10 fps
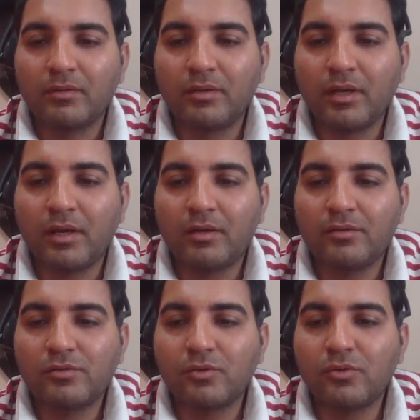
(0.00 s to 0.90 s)
Yeah,
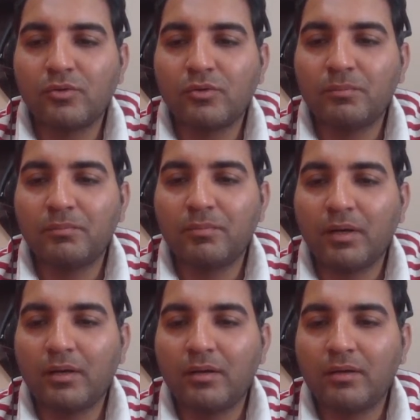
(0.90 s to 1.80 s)
so
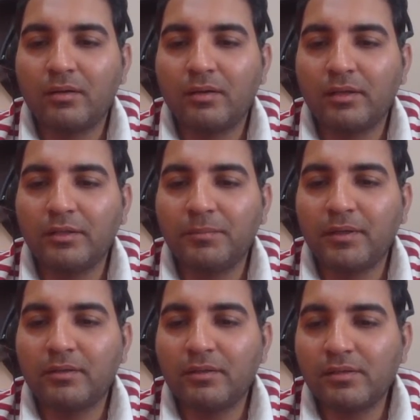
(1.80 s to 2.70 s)
uh, Gadi
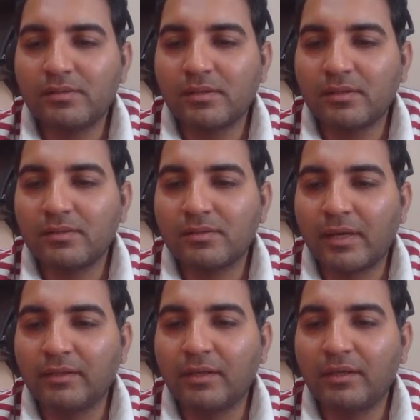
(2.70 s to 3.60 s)
Parthi S-
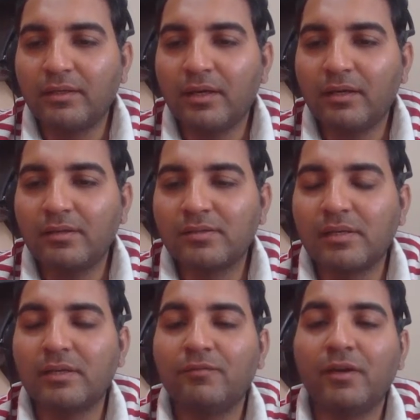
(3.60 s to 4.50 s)
is
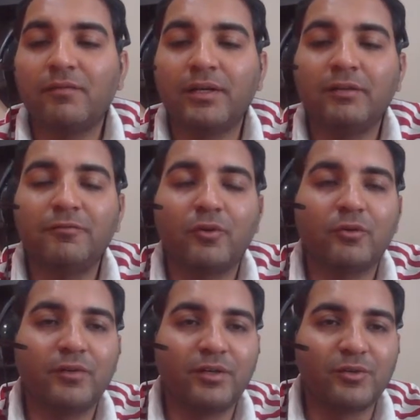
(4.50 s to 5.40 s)
telling we are waiting for
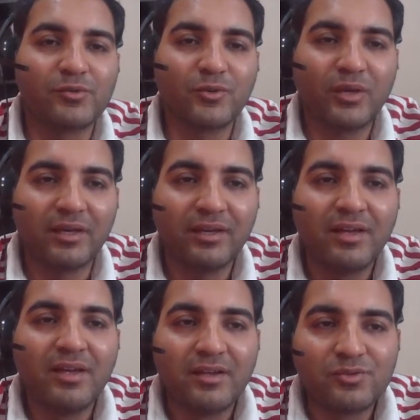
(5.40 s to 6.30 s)
your videos. Okay,
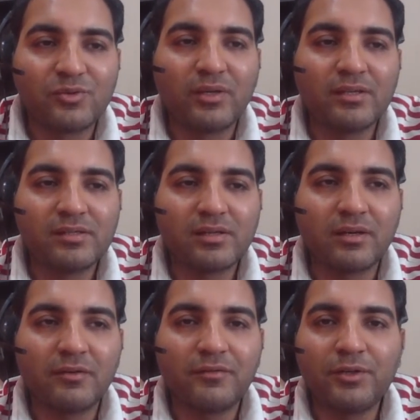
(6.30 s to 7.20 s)
so yes,
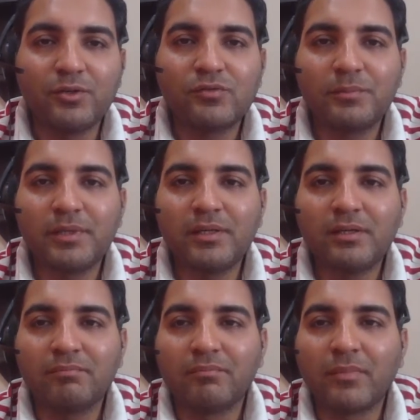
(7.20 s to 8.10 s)
uh, videos will
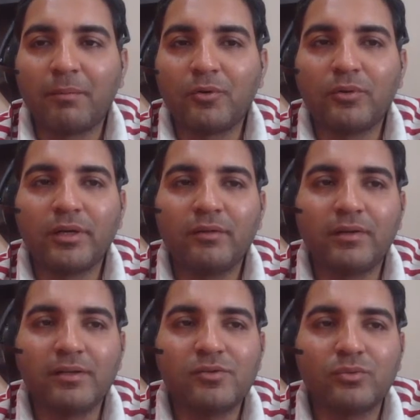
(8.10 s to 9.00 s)
be uploaded
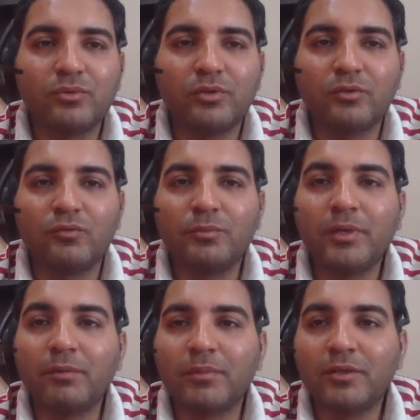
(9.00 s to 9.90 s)
very soon. You would
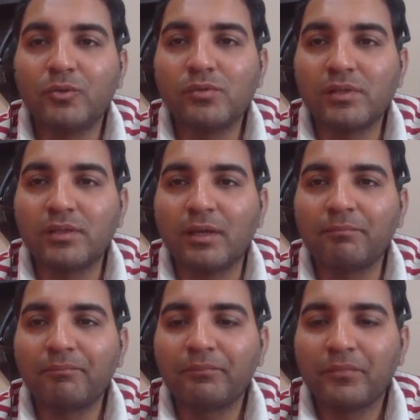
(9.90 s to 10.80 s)
be able to see
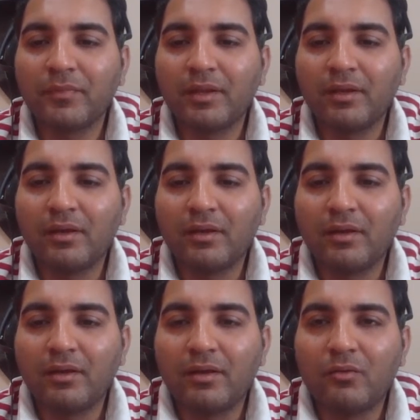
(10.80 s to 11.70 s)
them.
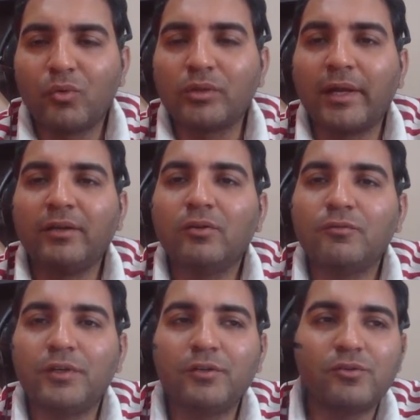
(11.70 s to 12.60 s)
What kind of
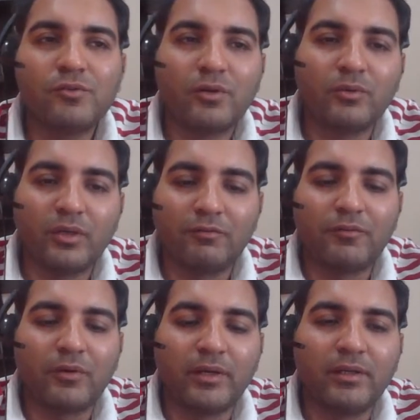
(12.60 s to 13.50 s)
videos you are looking
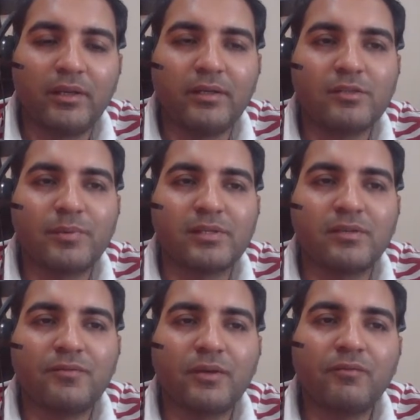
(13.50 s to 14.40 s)
for? Any any
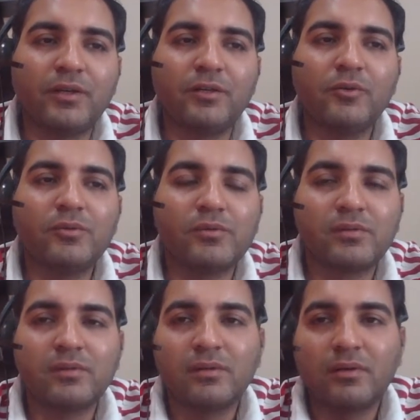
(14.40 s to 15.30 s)
specific videos?